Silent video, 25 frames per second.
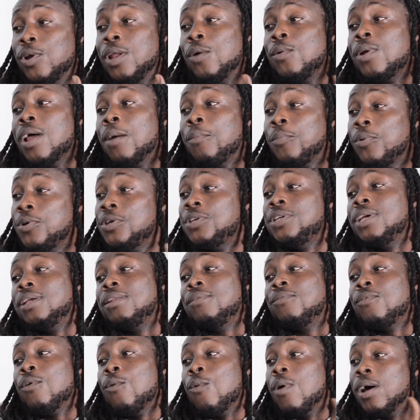they would appreciate
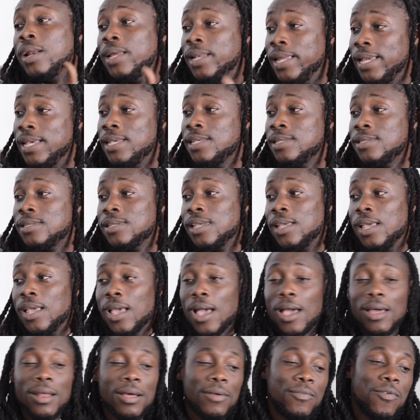it for what it mm-hmm. is mm
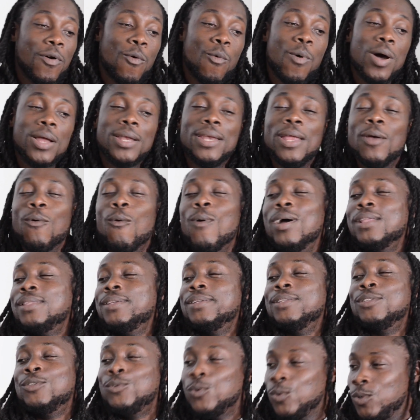-hmm. and for what they want to
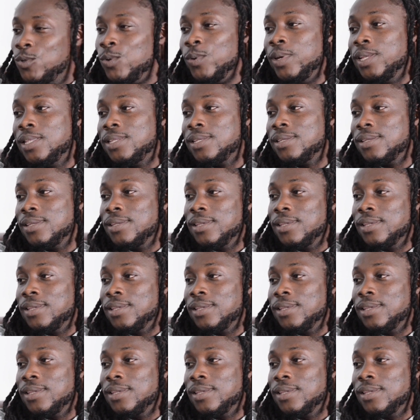do to it.